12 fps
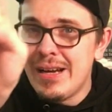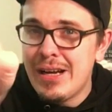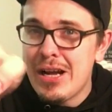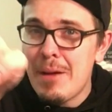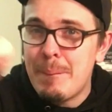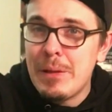
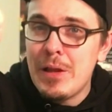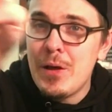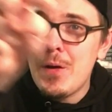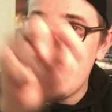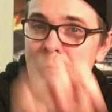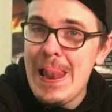Comment
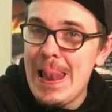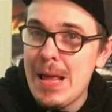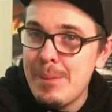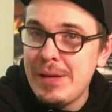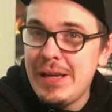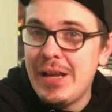below and
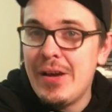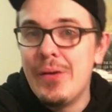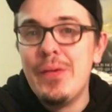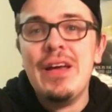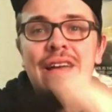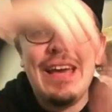let me
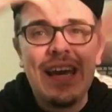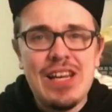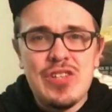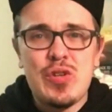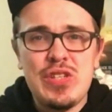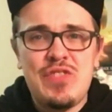know. And
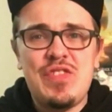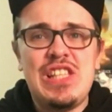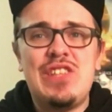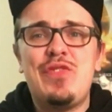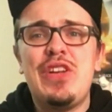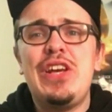as always, for
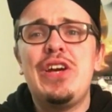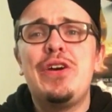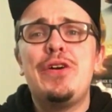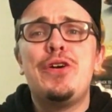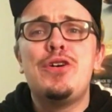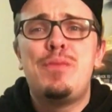this
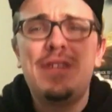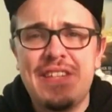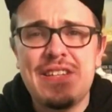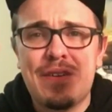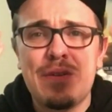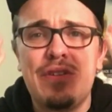video, please
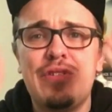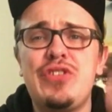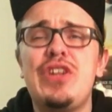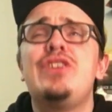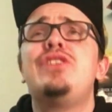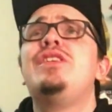subscribe to the
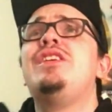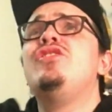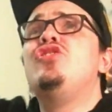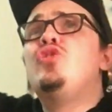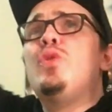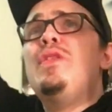channel and
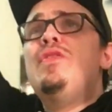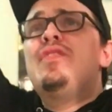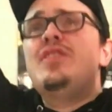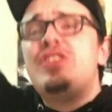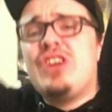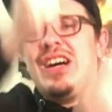join
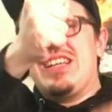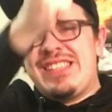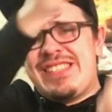the dark